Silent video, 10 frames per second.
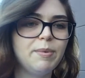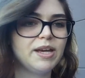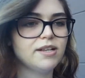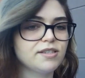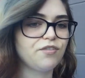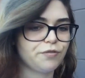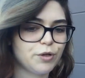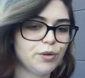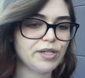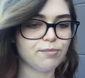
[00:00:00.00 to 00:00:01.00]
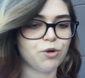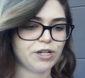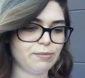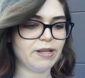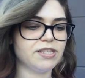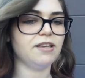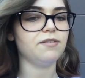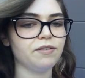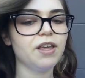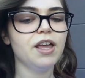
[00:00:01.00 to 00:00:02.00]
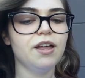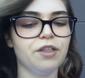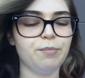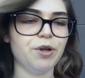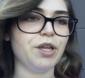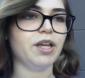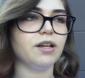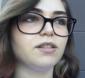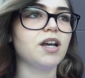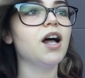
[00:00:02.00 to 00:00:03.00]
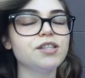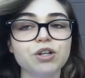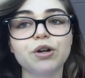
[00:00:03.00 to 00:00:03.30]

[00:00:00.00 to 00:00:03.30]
because the fruit is more expensive, they're putting tons of